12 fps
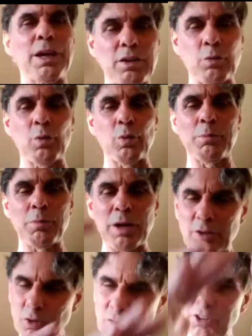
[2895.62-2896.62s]
manipulate
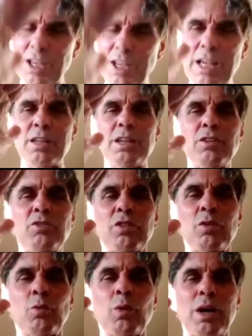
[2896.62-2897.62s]
it whereby you
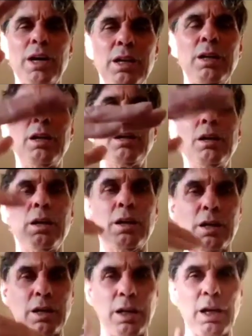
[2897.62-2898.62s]
sail into the weigh-in